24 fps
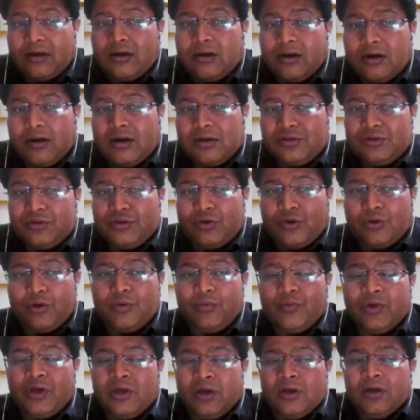uh, you
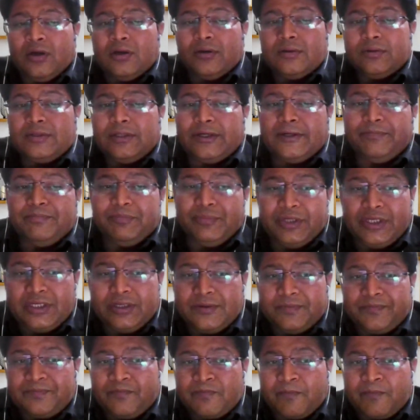know the main